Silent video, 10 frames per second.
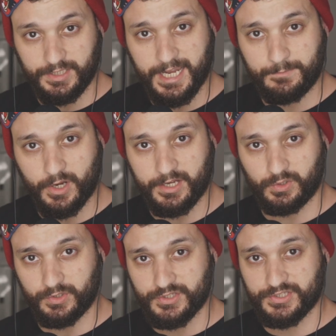Today I'm going
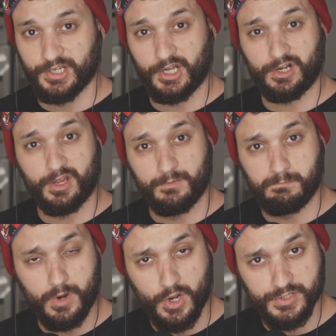to install
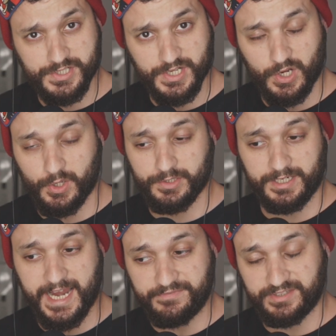mods on
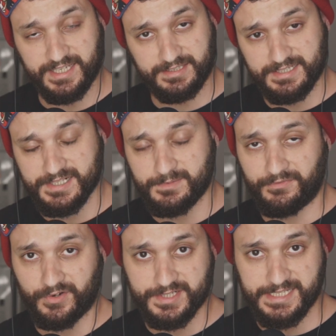Raft and this is my
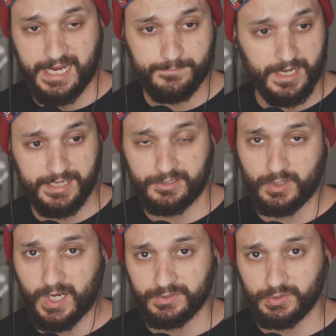first time. I don't
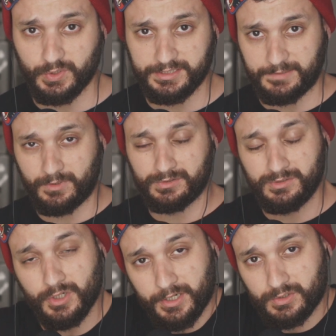know how to do it, I'm
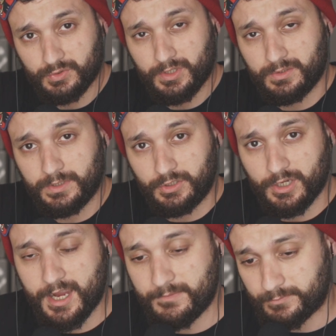going to do it with
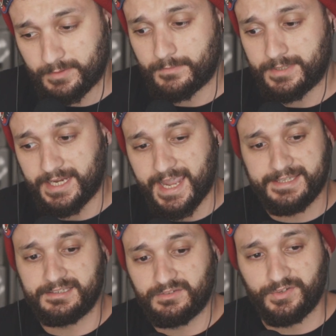you. I probably
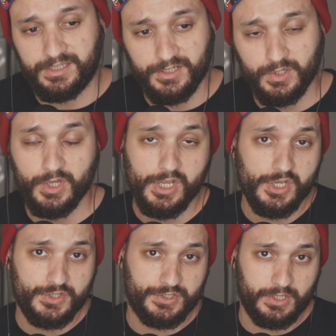edit the video
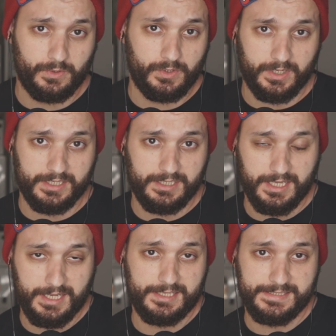so you can
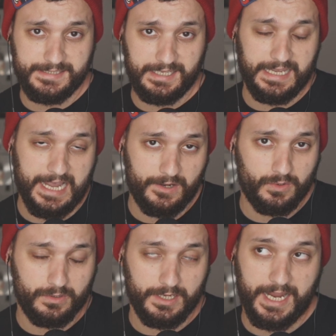uh, see
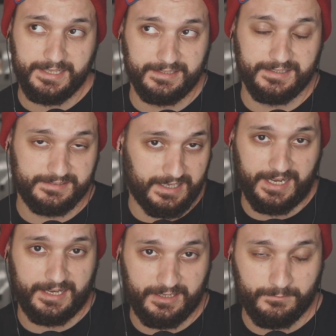how I did it.
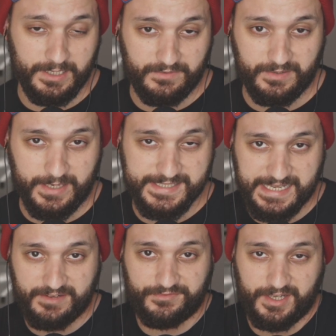I believe in
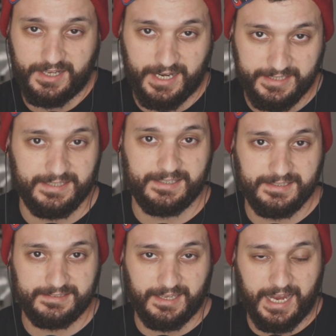myself. I think
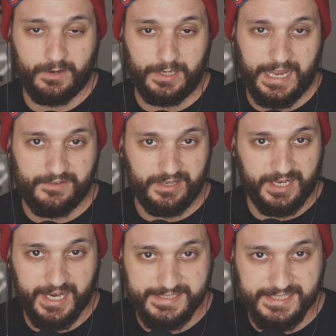that I will have a
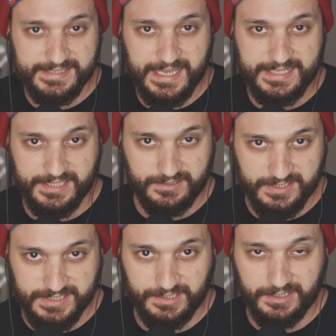great success in
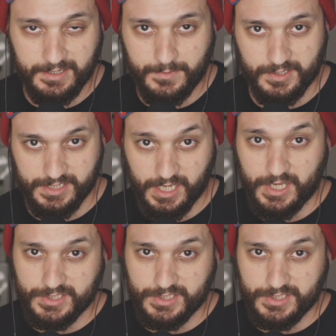installing the mods.